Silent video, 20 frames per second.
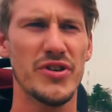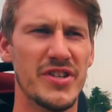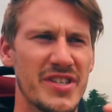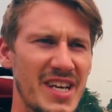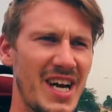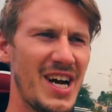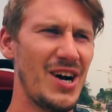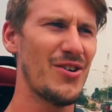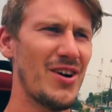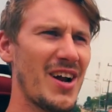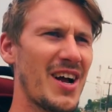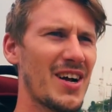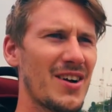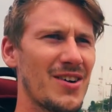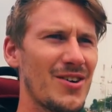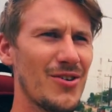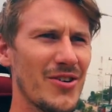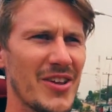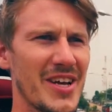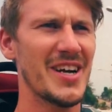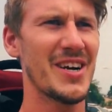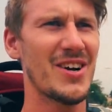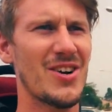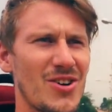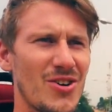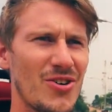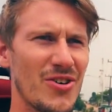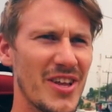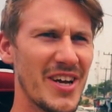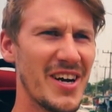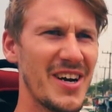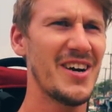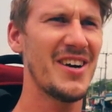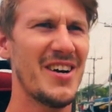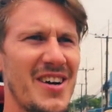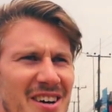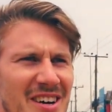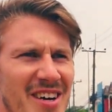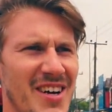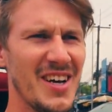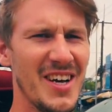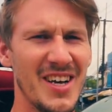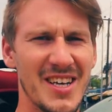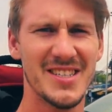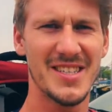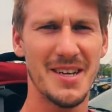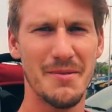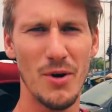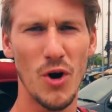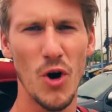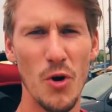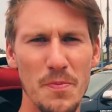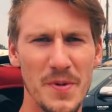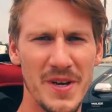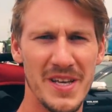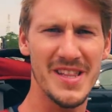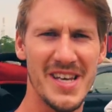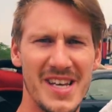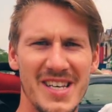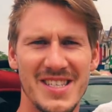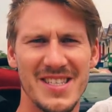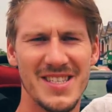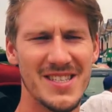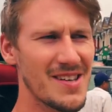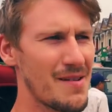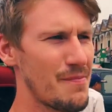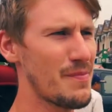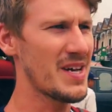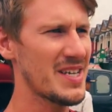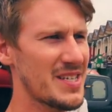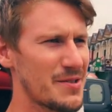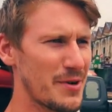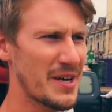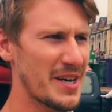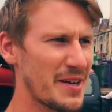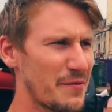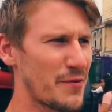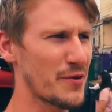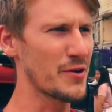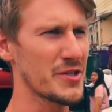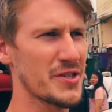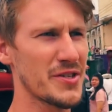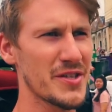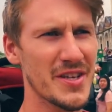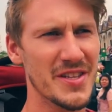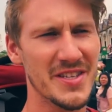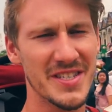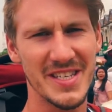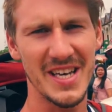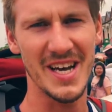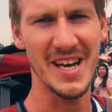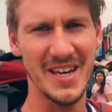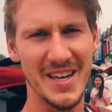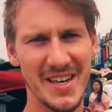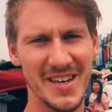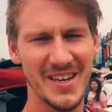us out, like go there, go there. So I'm hoping there's a bus waiting for us on the other side.